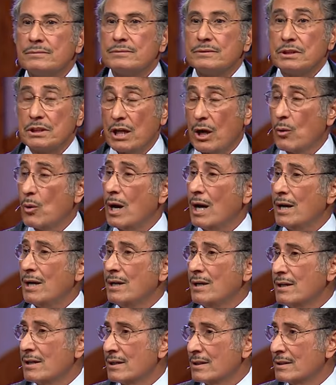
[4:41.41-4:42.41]
You know why?
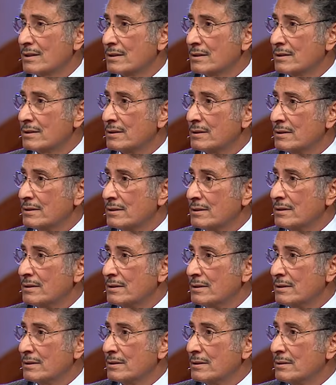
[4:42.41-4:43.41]

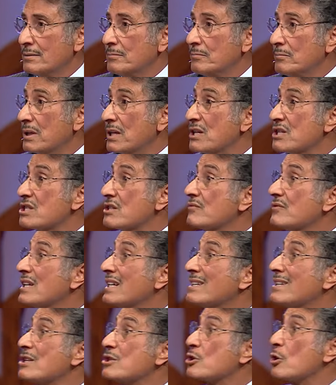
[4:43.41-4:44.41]
Because of their
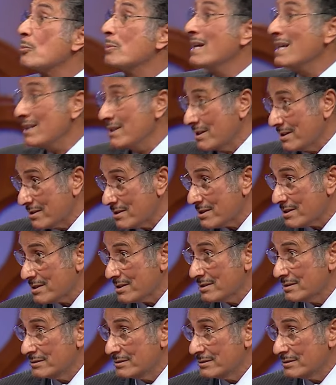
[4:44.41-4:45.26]
disobedience.